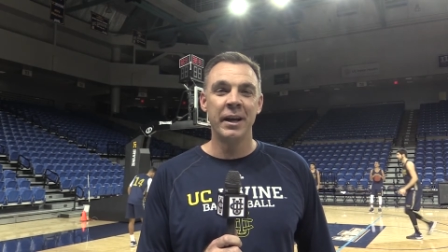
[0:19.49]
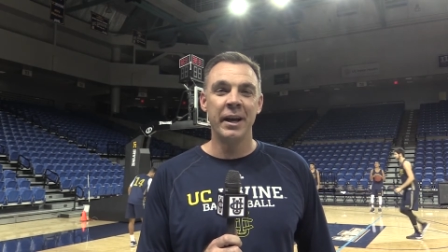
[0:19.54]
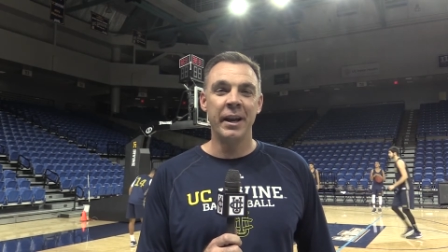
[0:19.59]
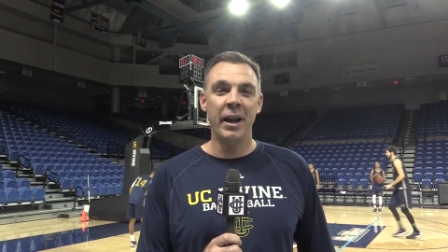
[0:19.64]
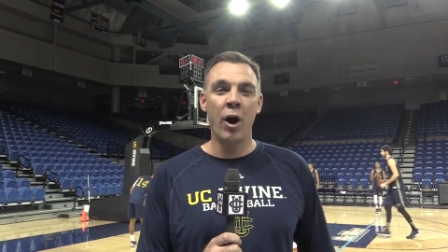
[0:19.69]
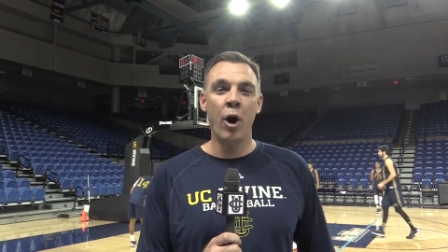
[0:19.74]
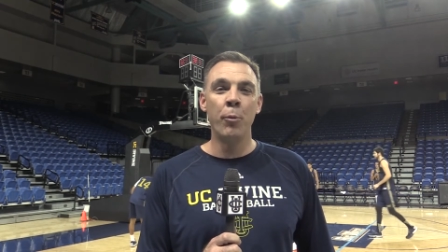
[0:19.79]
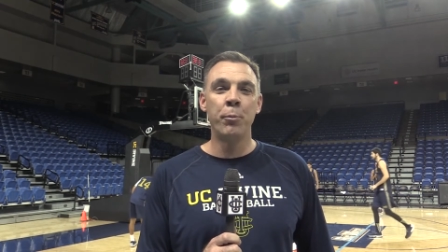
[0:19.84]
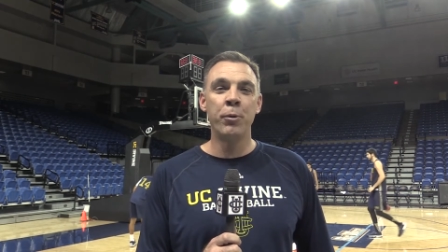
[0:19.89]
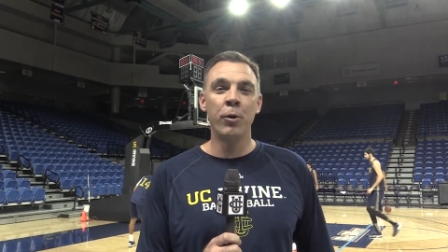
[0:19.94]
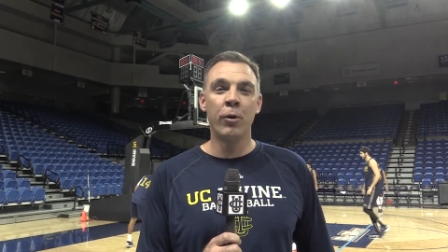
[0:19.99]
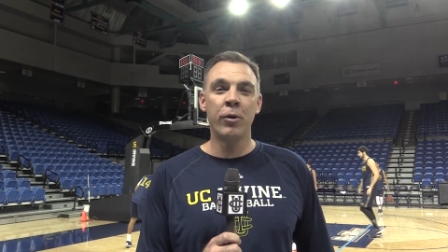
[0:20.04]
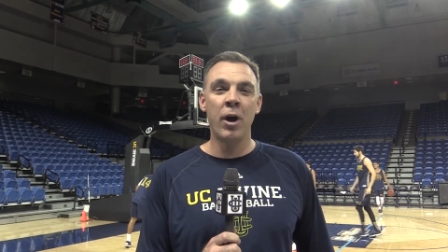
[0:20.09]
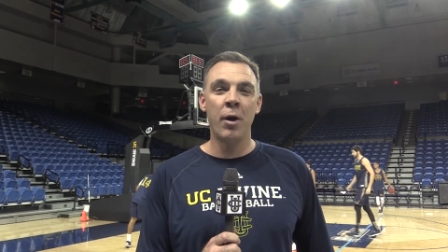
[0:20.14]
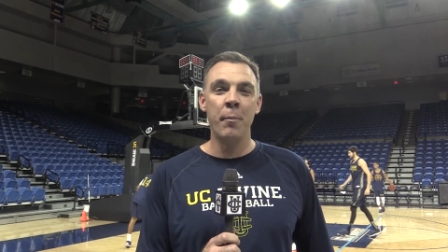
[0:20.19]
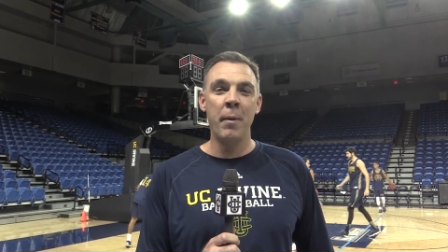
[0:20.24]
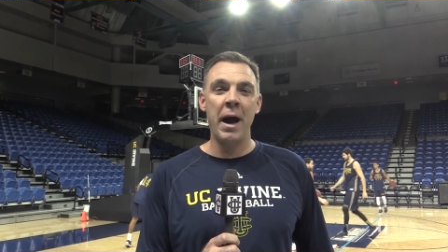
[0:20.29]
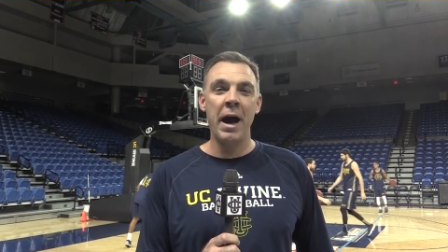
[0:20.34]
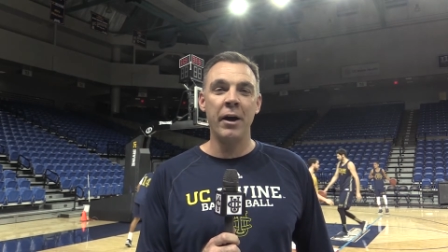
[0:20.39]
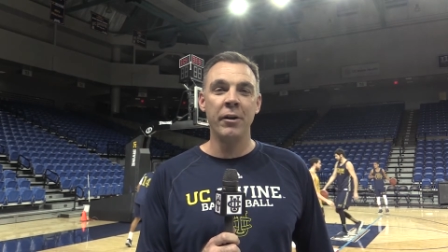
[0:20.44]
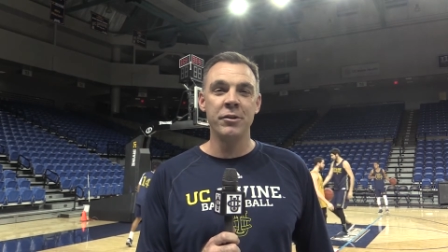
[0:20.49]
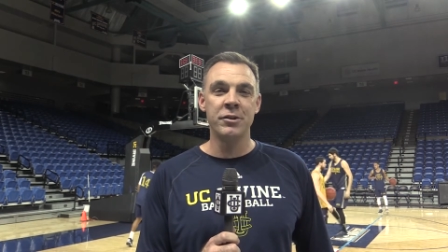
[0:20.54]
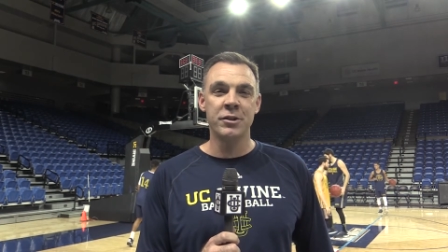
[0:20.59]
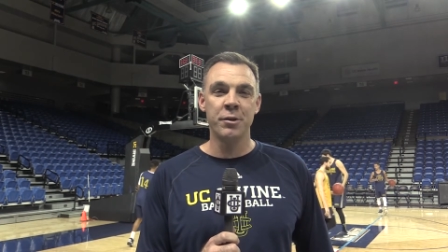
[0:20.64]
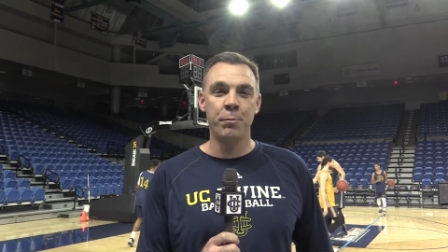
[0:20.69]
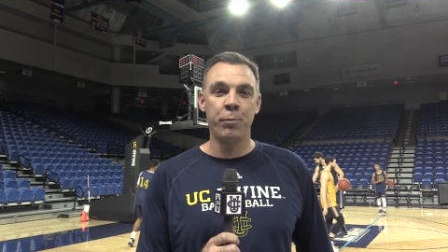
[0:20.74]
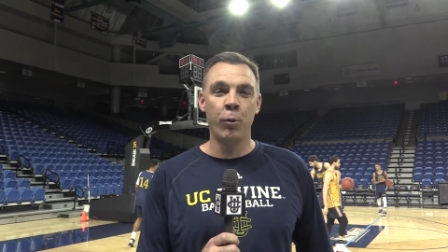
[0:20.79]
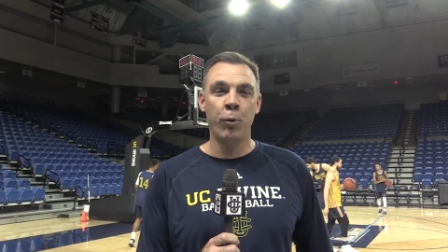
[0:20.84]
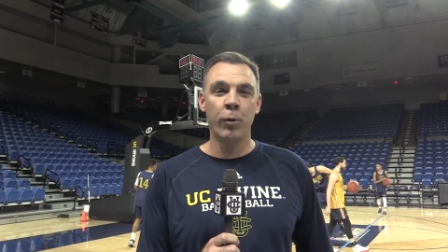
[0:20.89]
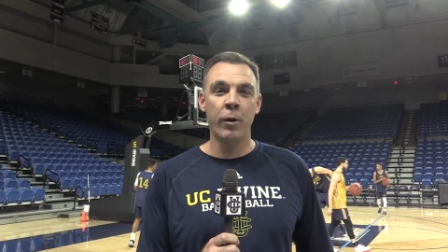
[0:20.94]
And I hope you'll come out and
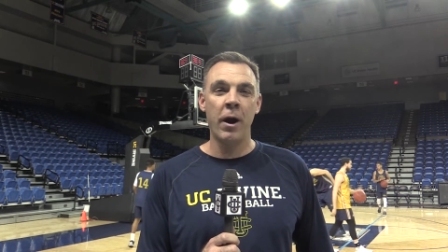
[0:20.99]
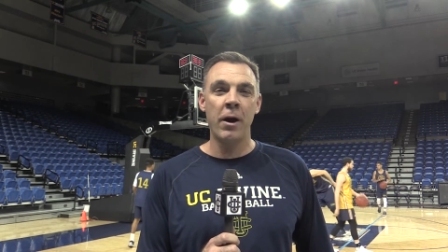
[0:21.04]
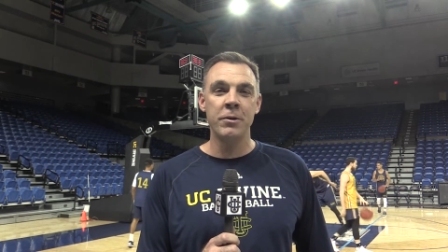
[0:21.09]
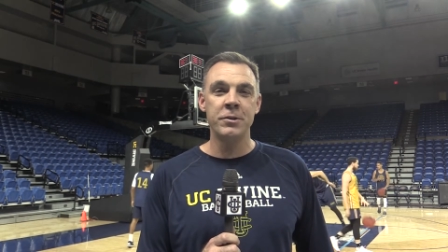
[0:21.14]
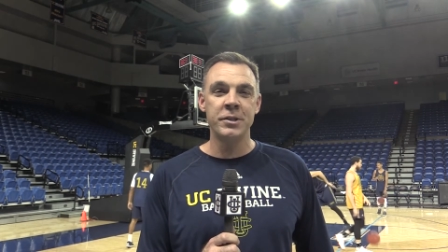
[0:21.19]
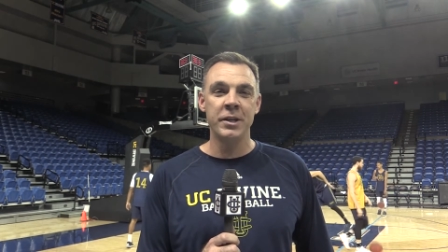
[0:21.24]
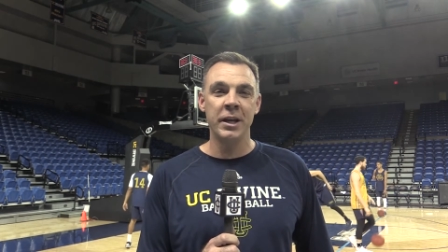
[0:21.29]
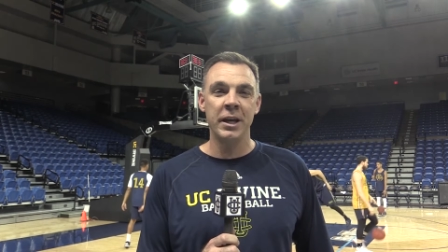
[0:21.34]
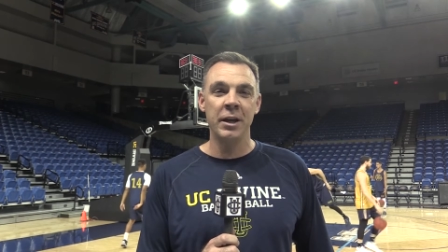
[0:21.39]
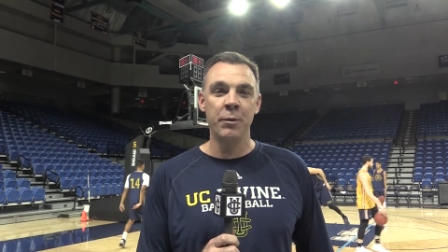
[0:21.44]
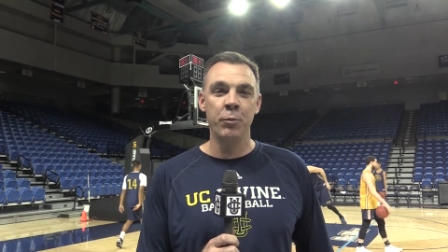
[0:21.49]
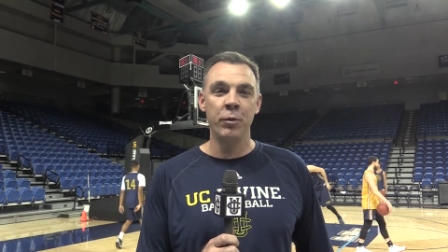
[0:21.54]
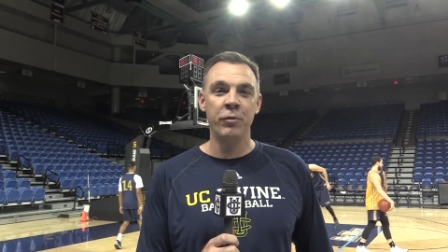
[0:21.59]
support our team.